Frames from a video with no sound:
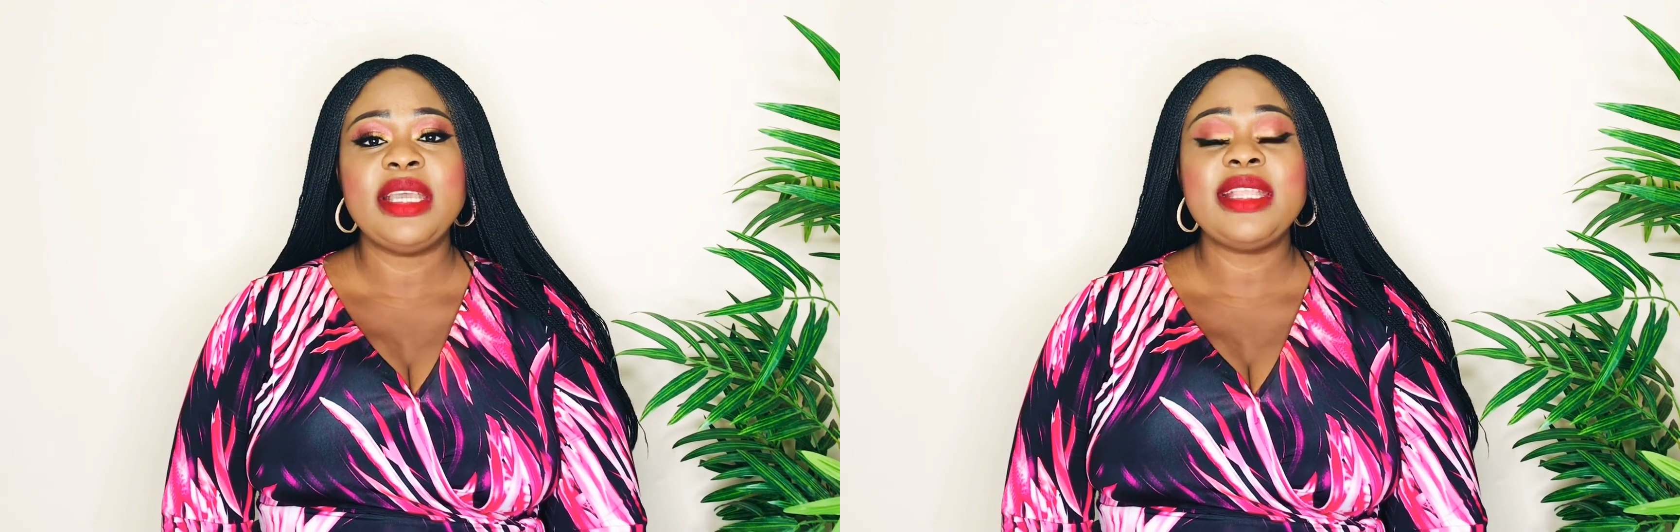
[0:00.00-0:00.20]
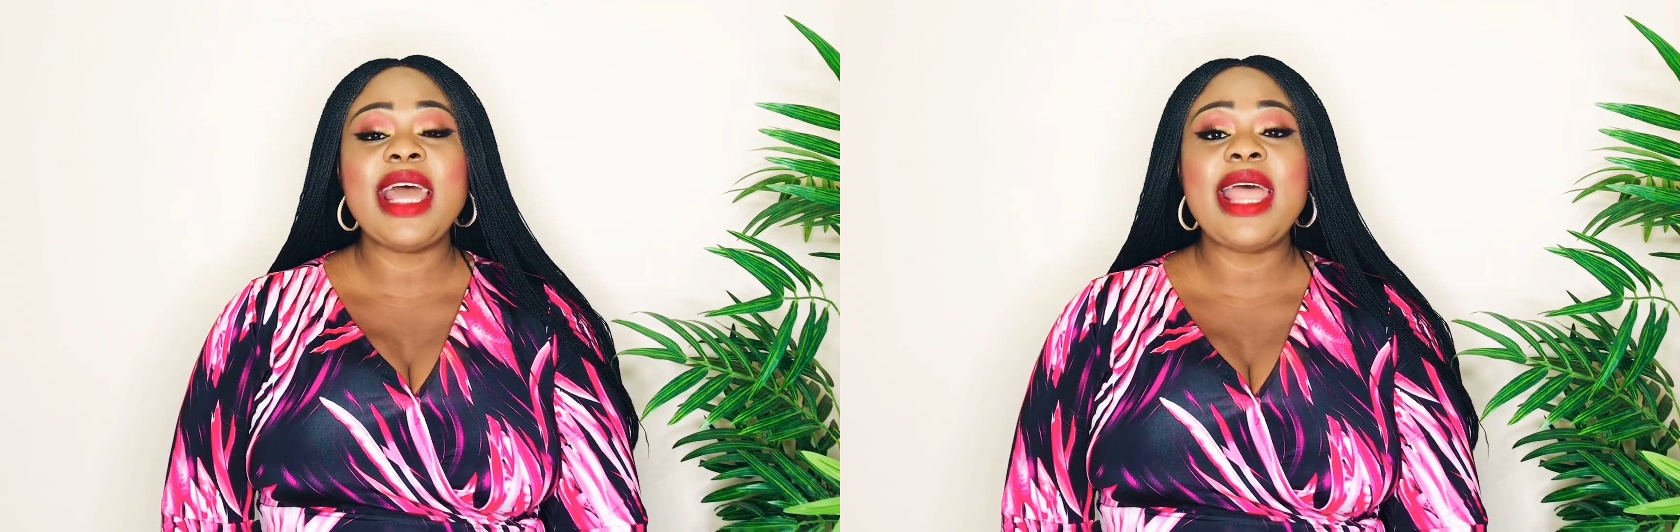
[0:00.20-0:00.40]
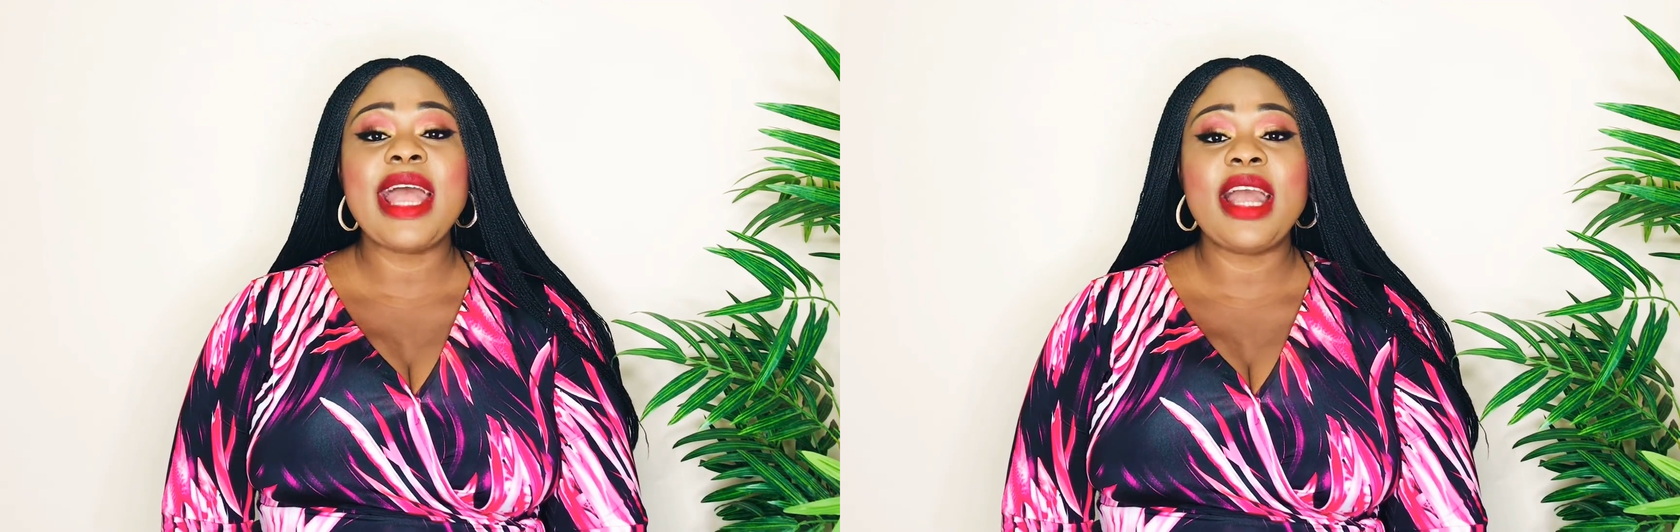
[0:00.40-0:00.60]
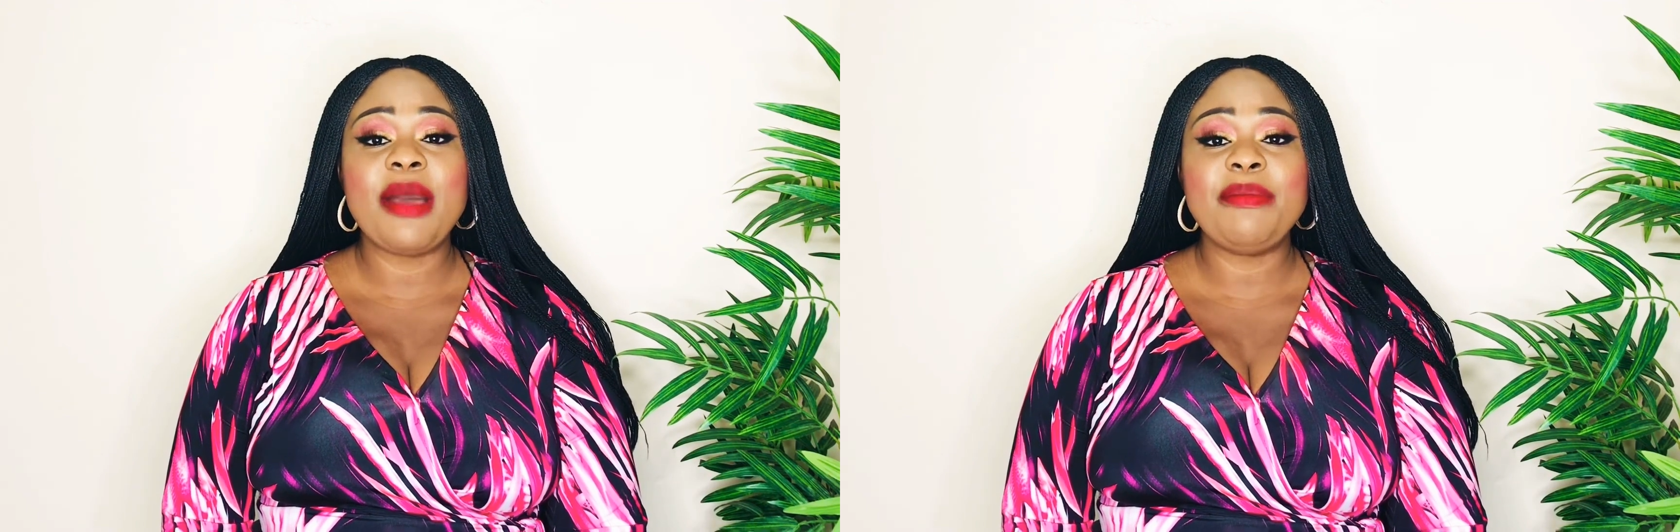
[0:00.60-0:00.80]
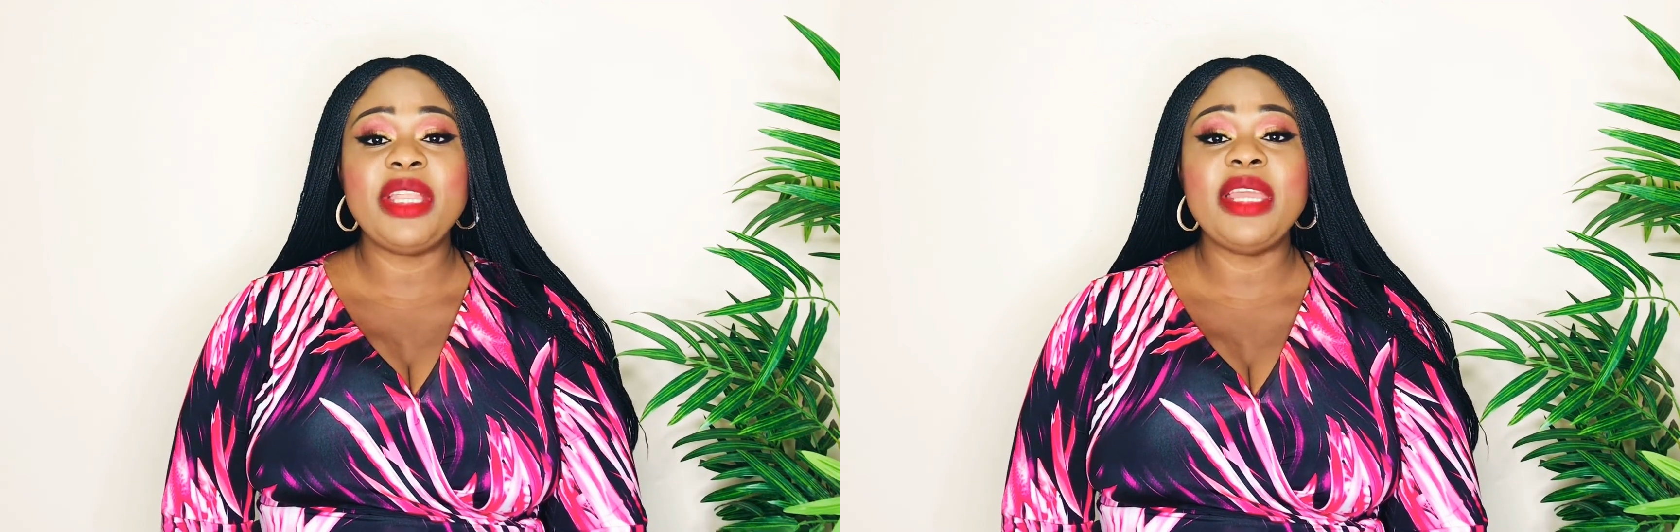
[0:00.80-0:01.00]
that
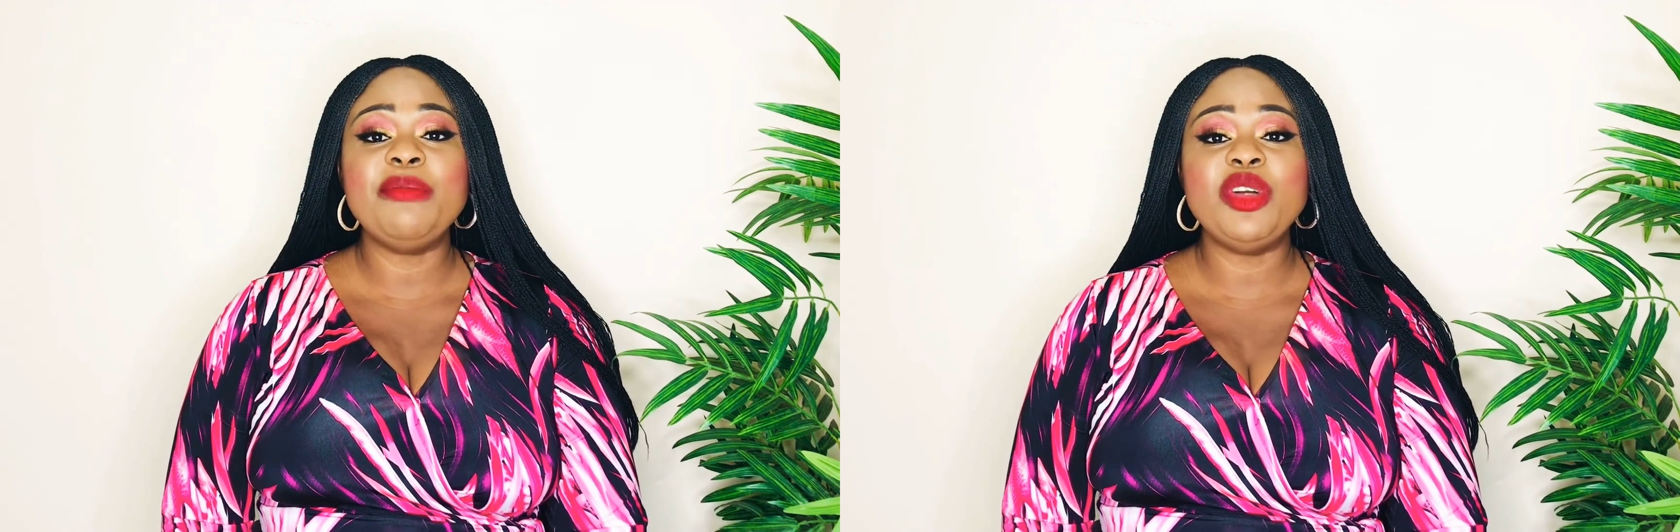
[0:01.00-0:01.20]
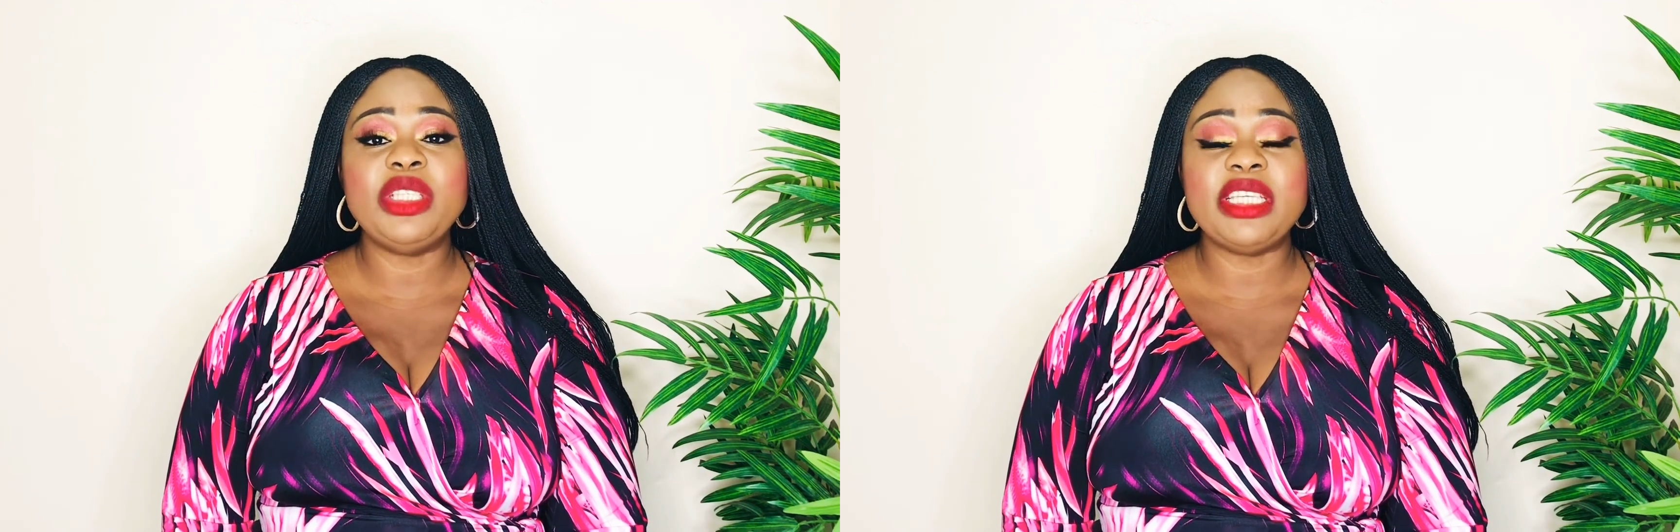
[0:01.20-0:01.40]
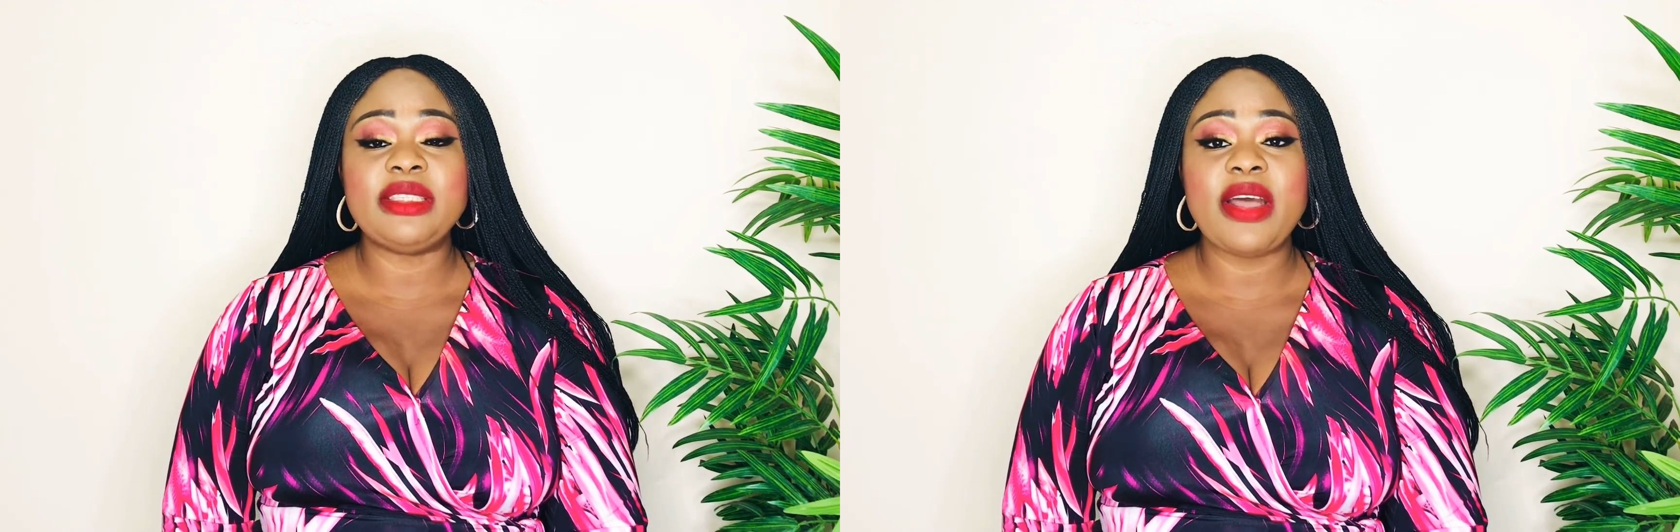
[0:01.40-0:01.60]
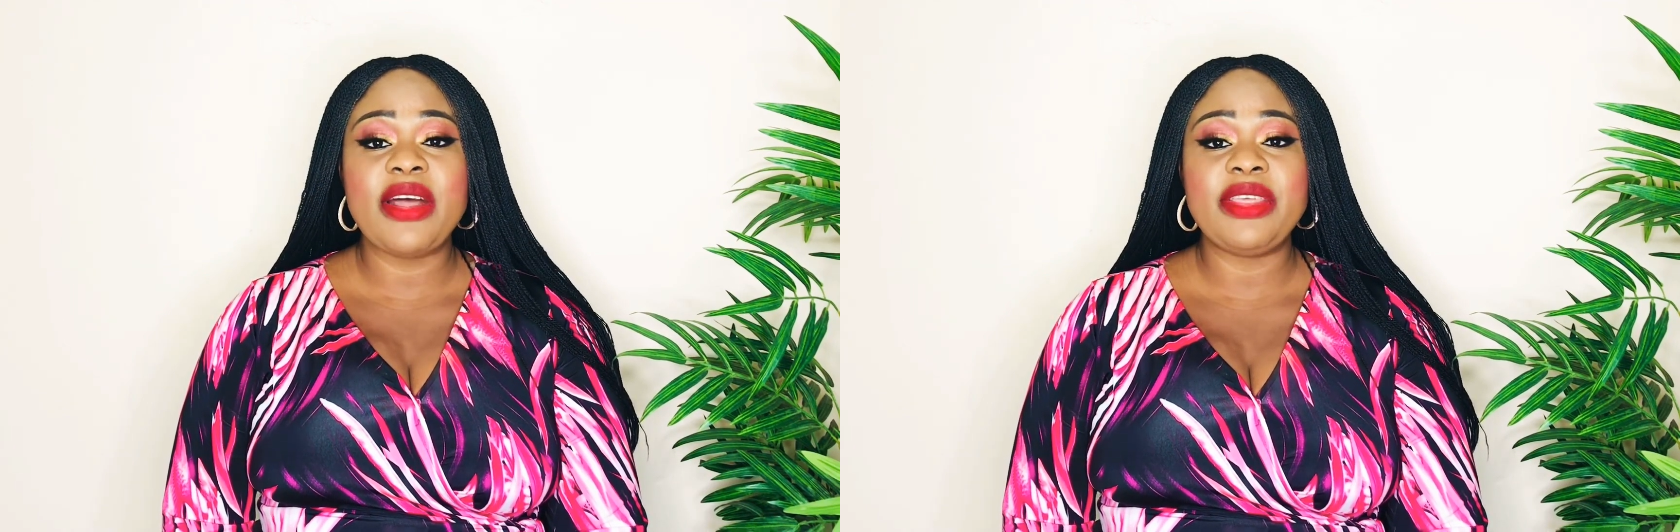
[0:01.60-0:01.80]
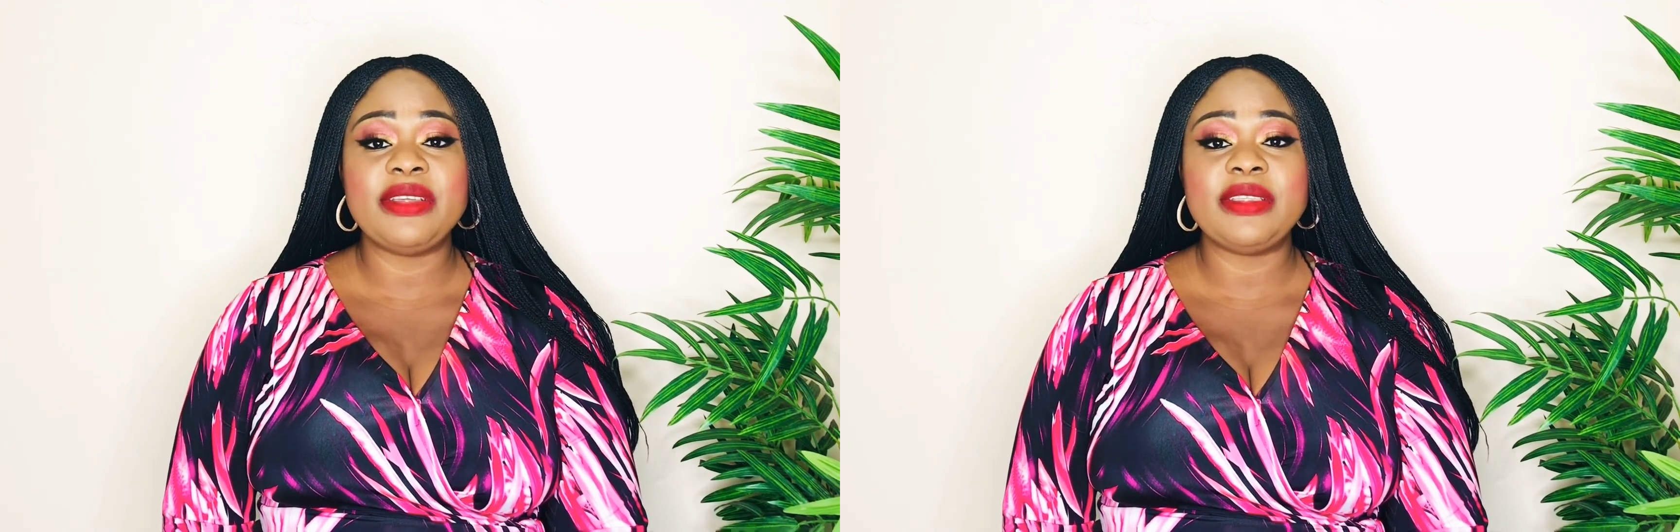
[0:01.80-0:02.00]
accompany mood
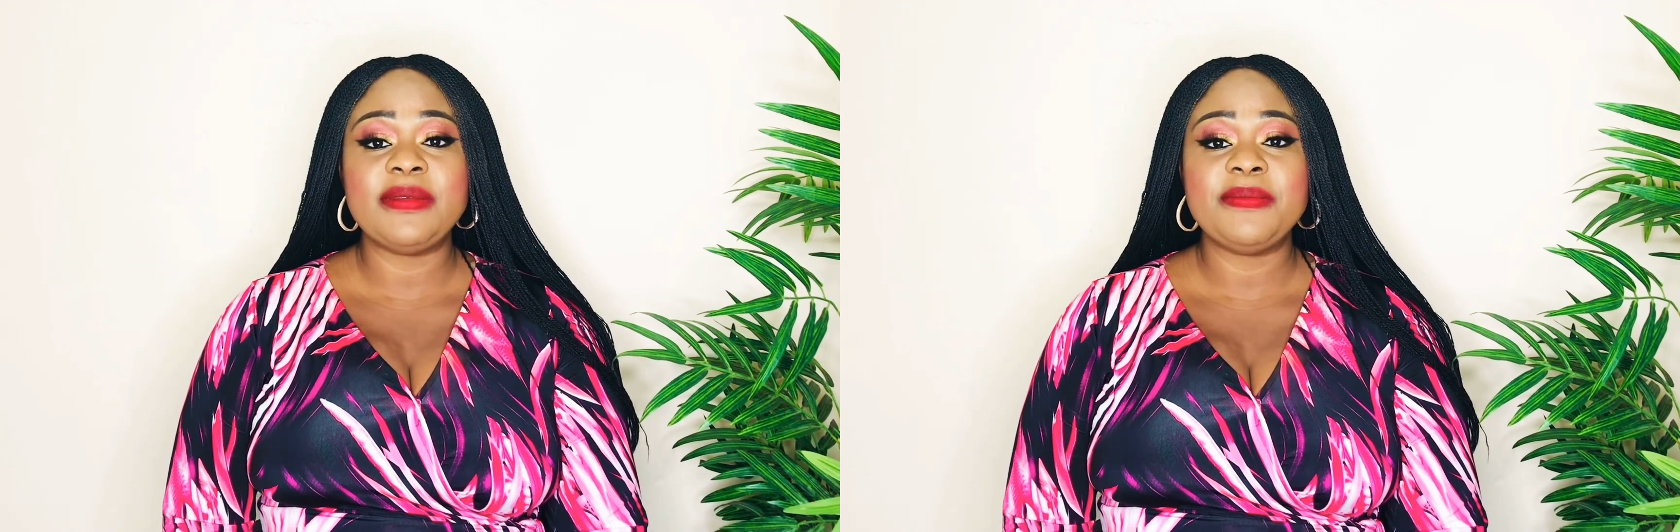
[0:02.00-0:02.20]
disorders.